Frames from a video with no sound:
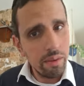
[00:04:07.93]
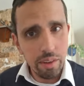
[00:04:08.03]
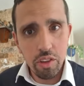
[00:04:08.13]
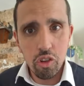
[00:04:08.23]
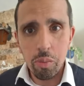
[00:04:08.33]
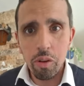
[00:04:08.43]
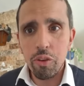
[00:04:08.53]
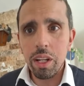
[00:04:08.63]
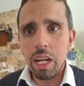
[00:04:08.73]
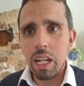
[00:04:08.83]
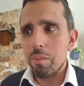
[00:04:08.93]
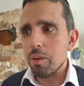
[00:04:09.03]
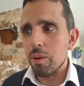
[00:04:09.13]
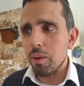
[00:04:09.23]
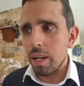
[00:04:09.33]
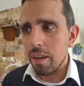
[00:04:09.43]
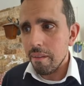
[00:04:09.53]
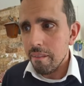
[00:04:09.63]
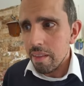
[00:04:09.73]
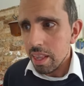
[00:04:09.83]
We stopped off in Khalab on the way
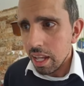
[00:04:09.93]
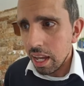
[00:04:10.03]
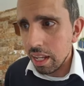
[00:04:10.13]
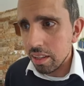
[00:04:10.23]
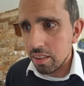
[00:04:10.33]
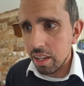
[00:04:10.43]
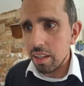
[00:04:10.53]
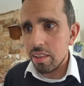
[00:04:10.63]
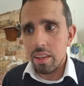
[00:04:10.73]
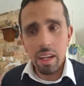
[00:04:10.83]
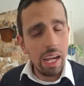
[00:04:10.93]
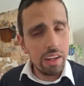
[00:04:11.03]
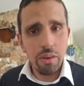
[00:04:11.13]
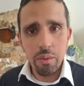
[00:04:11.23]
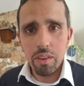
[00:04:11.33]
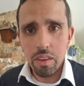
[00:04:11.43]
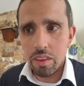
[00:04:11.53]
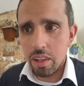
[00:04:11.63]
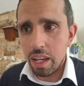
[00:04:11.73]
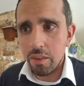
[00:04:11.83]
and stayed, actually was uh,
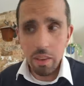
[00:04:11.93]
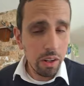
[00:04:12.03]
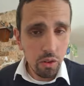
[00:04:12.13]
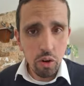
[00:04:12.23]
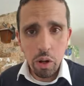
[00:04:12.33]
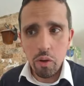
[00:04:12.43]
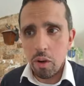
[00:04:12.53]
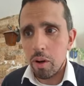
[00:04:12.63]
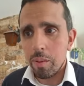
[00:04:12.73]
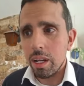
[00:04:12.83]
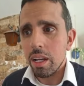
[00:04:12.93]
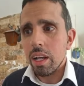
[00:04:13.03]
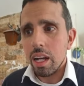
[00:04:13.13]
staying with the great, great rabbi,